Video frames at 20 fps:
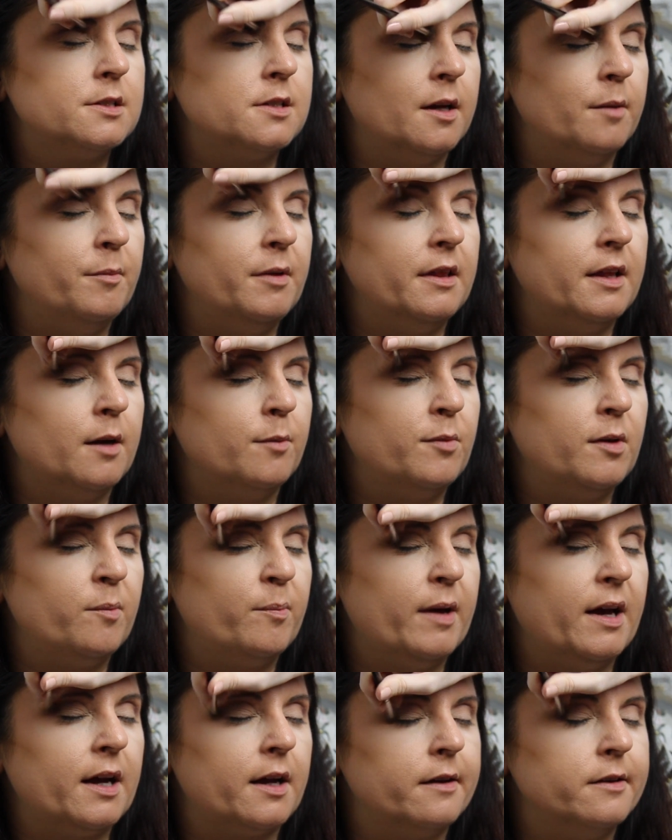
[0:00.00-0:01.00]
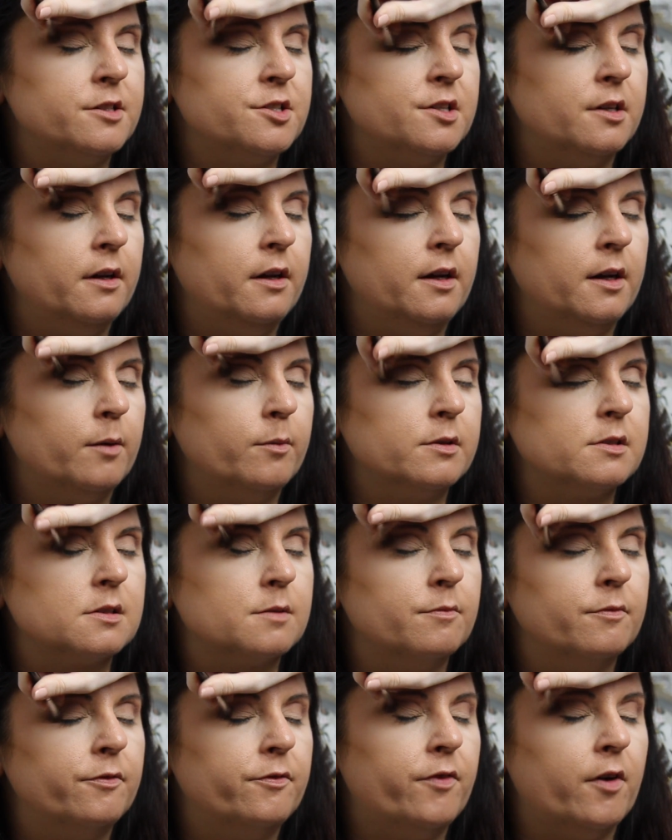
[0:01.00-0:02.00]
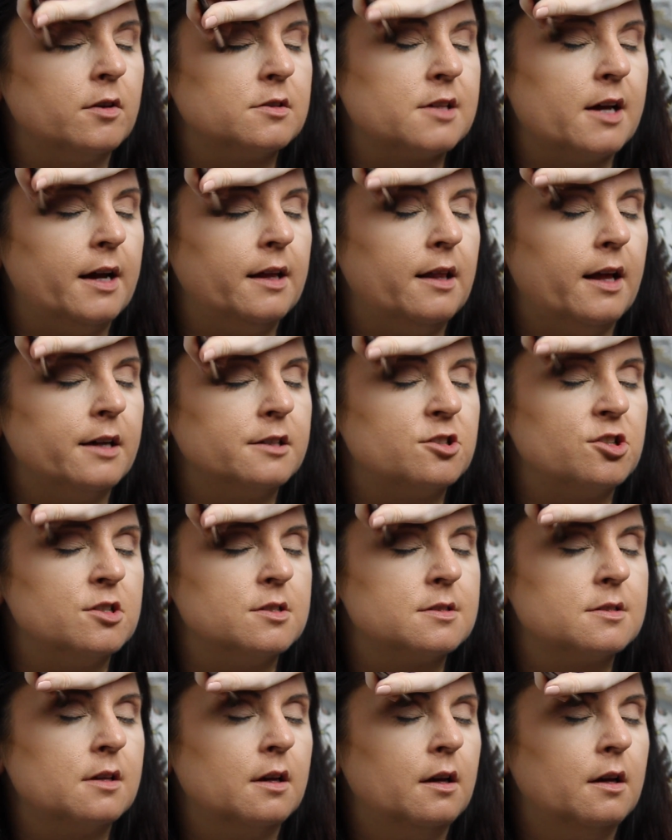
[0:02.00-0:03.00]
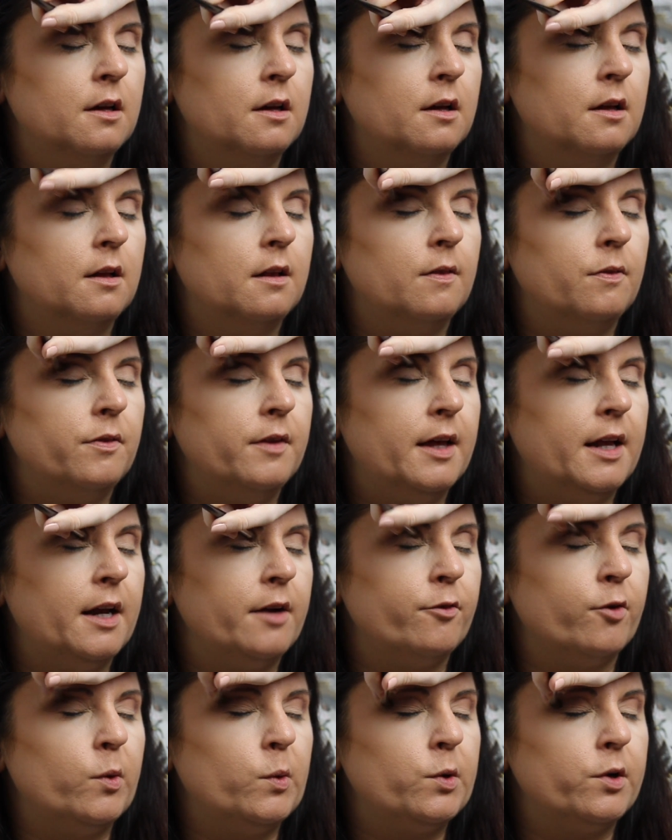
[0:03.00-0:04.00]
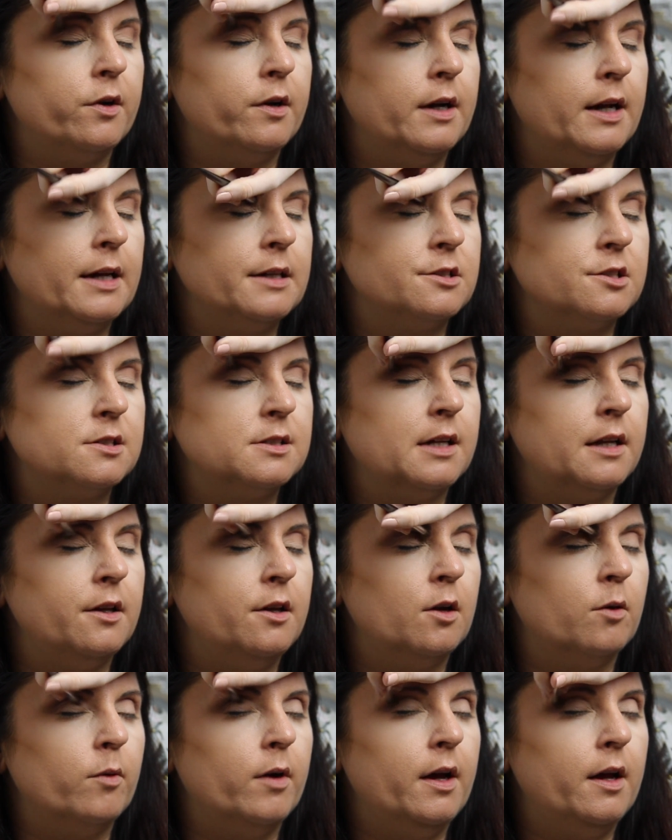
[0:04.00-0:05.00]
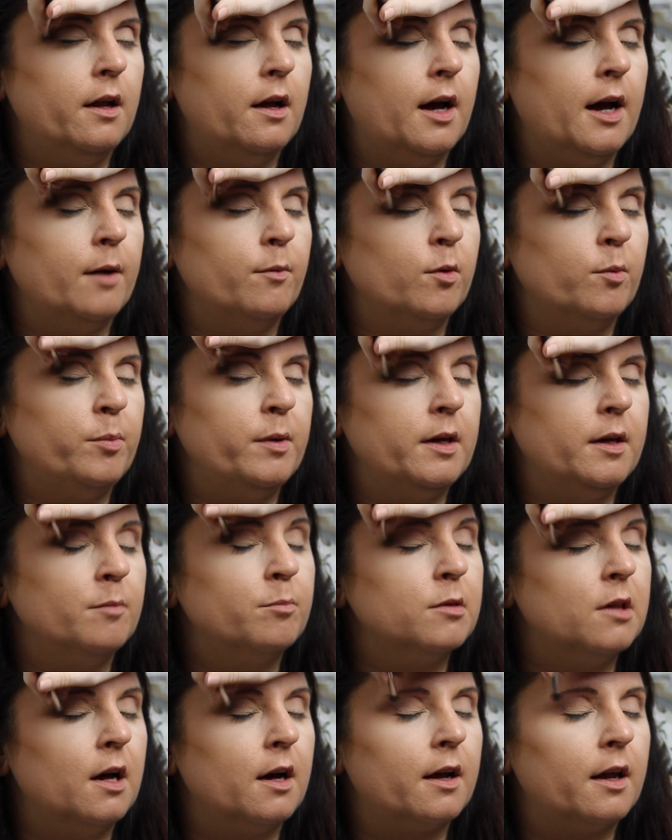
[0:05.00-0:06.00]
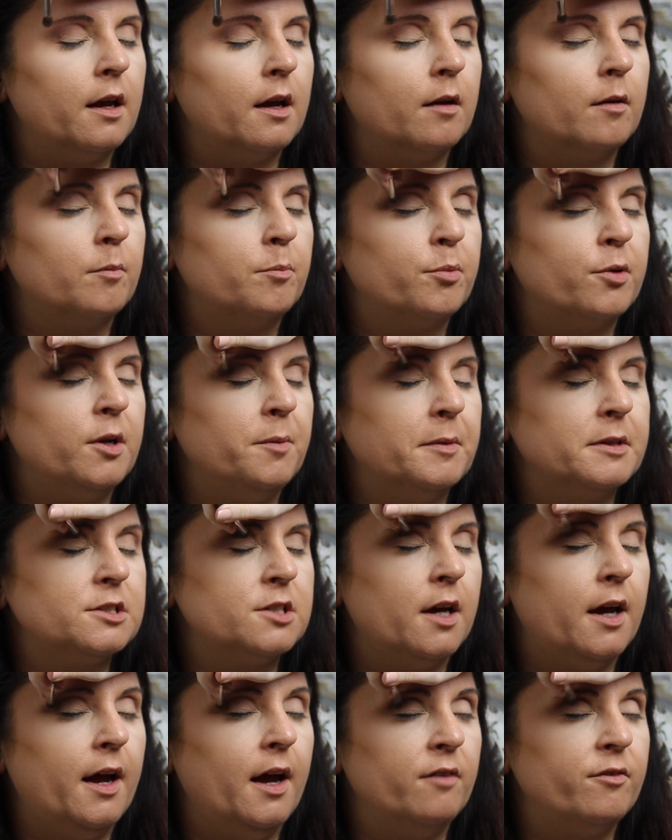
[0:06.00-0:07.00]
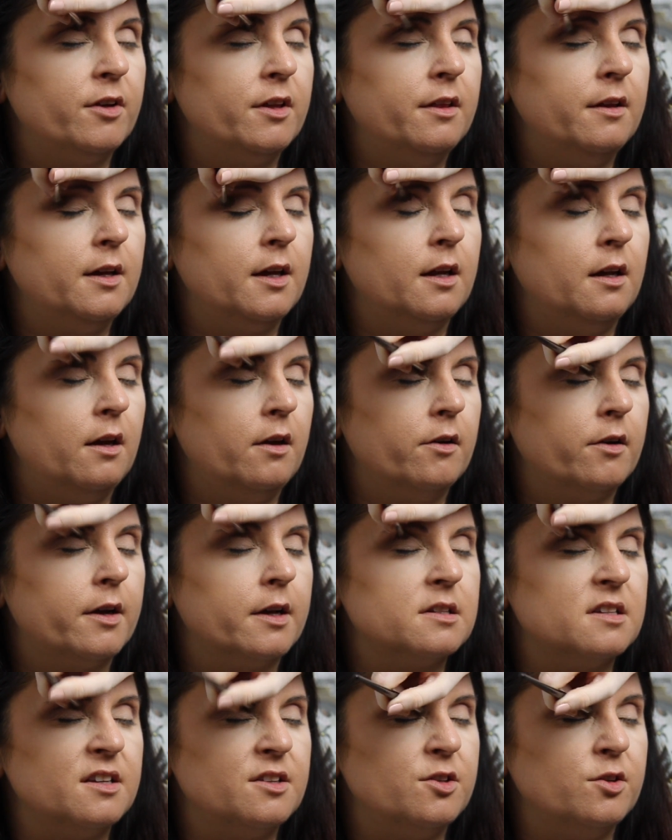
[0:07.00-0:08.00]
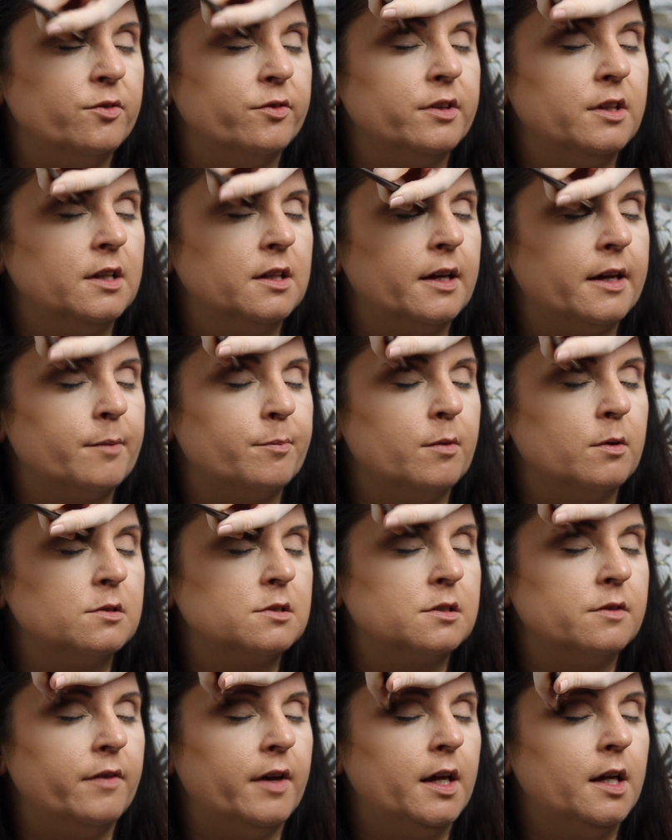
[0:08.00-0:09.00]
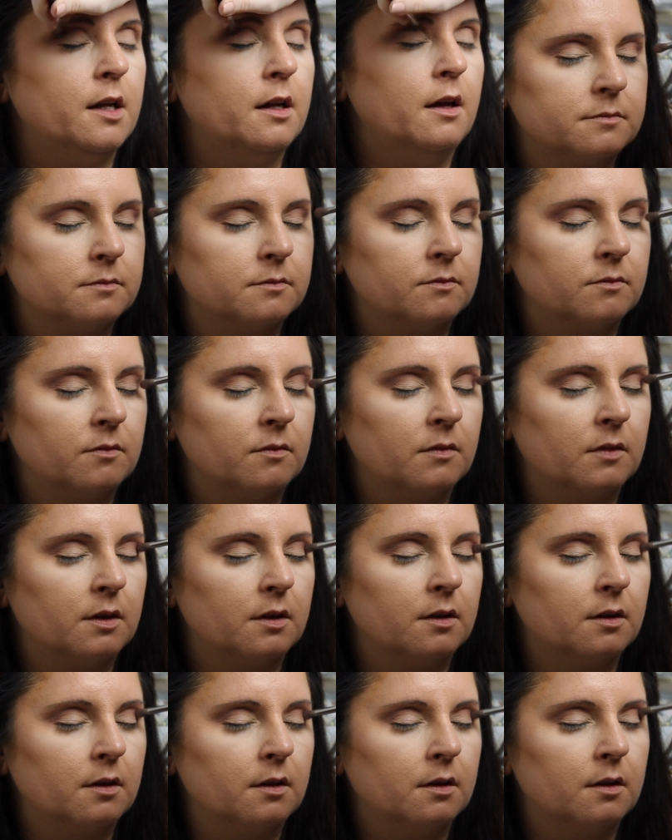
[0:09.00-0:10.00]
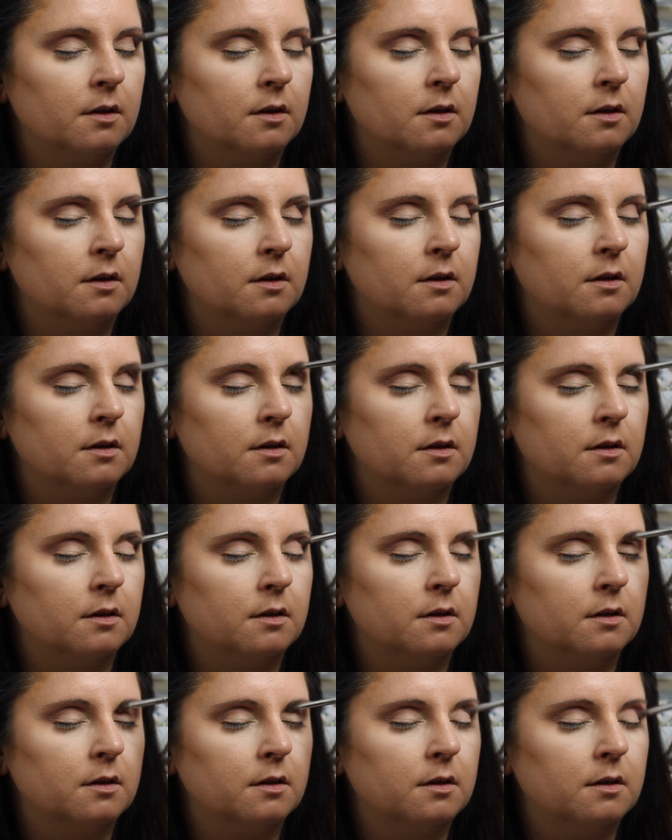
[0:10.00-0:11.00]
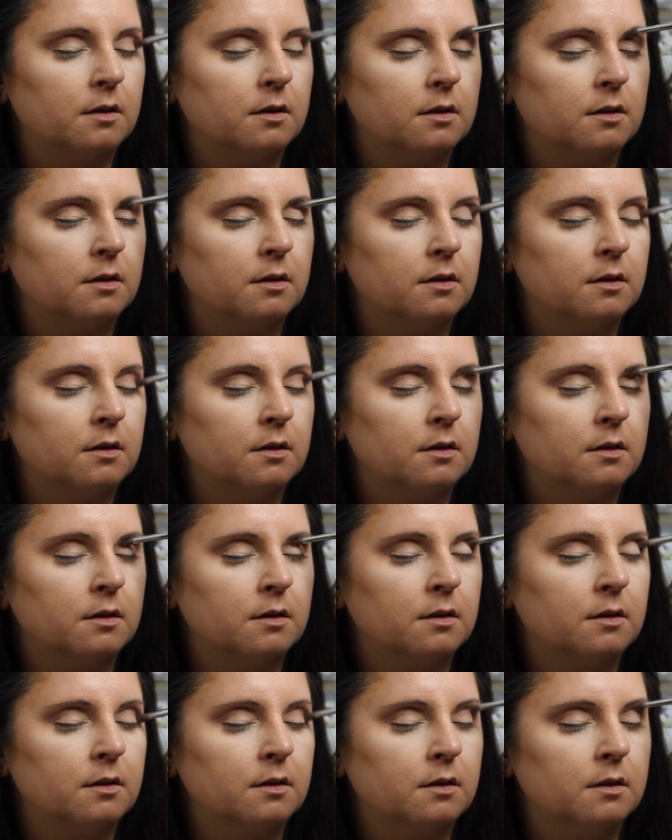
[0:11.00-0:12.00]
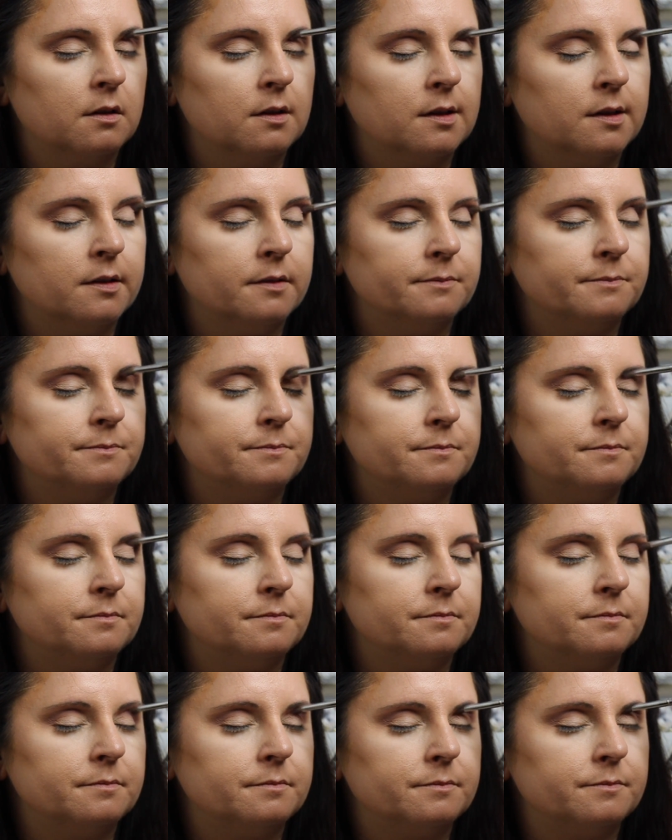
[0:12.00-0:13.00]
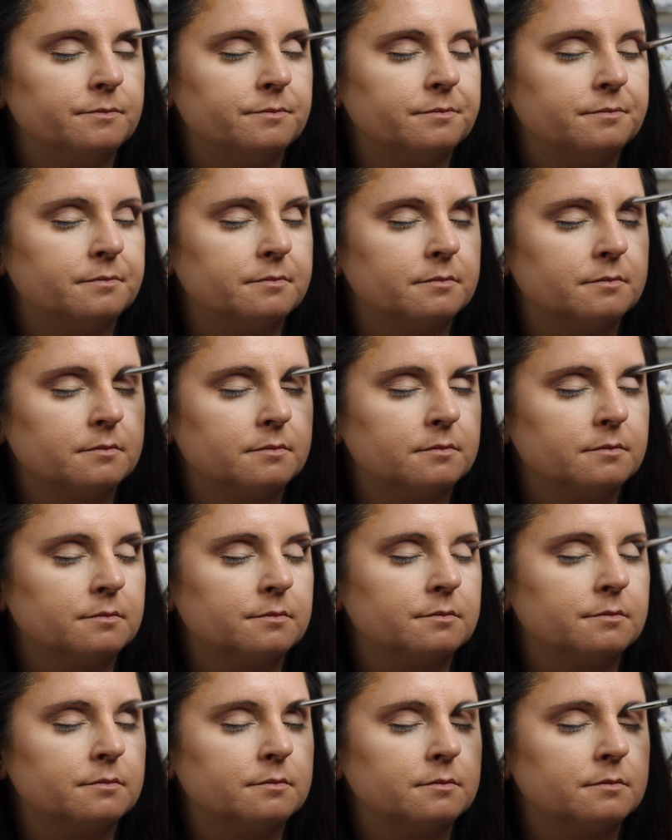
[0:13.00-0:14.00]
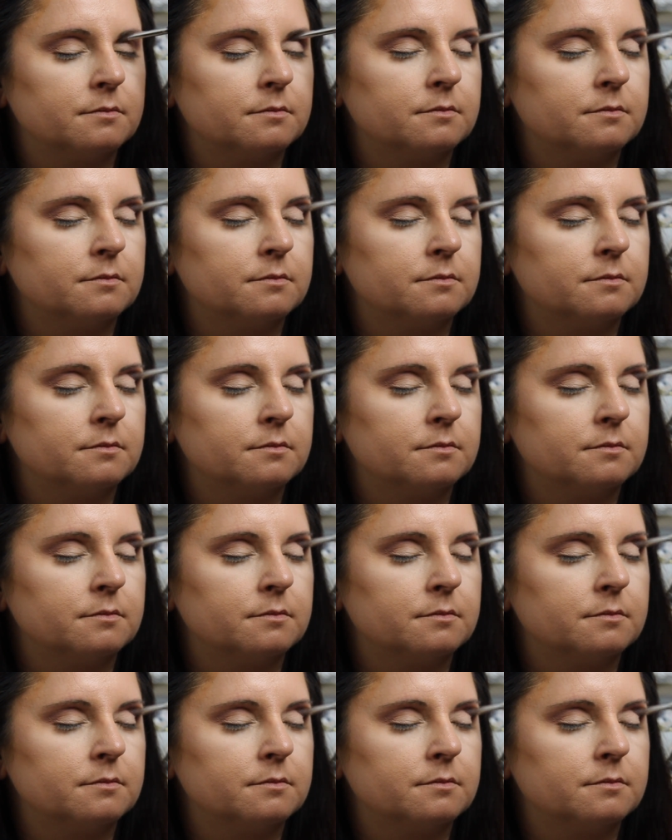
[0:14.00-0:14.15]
that through the crease, focusing in the outer corner and sort of winging it out a little bit to elongate her eyes. You'll see that the shades I'm choosing in this look are purple, but they're not too intense. Michelle is not someone who wears a lot of eyeshadow,